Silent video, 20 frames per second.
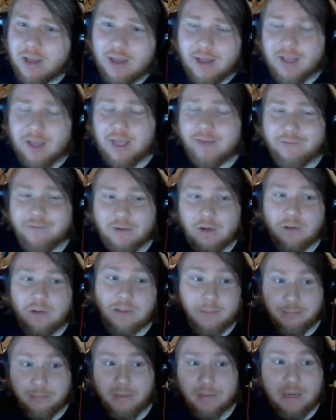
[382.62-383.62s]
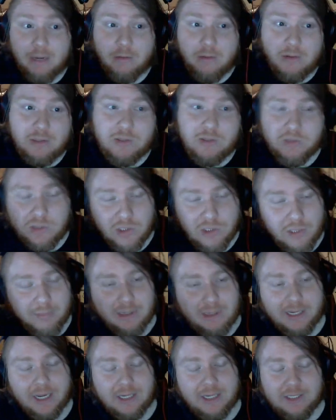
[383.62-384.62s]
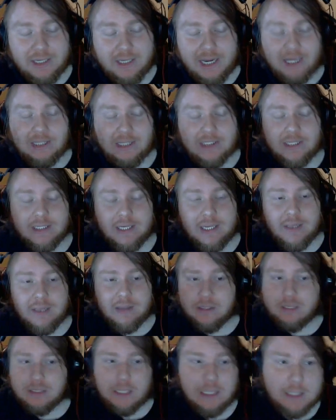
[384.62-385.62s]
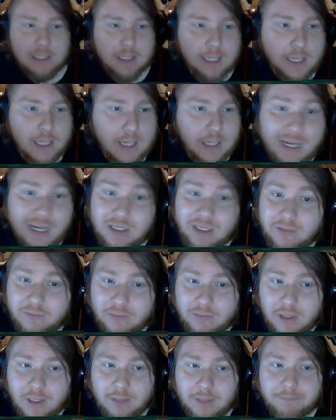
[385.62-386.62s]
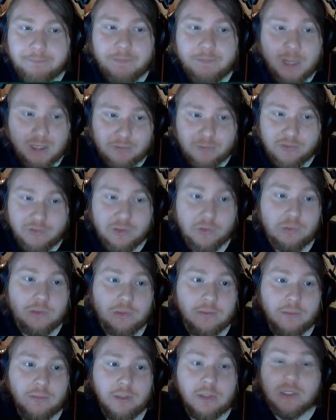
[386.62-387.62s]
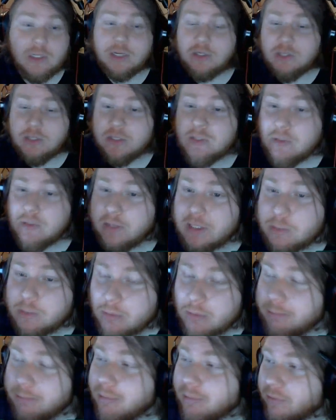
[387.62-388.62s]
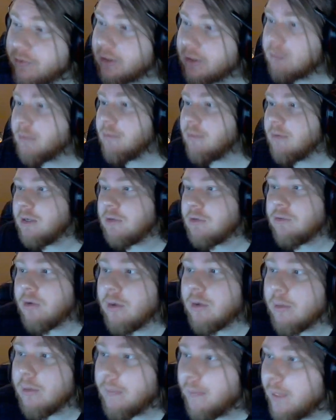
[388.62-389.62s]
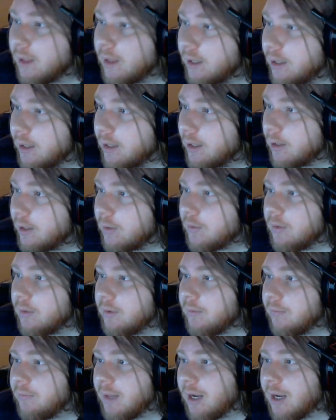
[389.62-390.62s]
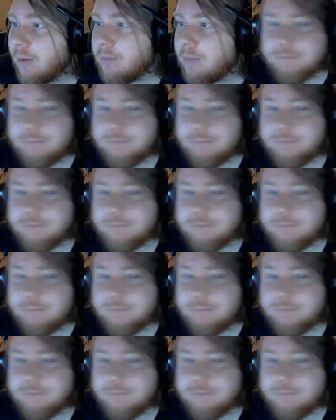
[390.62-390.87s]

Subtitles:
even though it's a big creature. So it's going to be nice against things like Artificial's Genesis and things when they're buffing them up really strong. Now,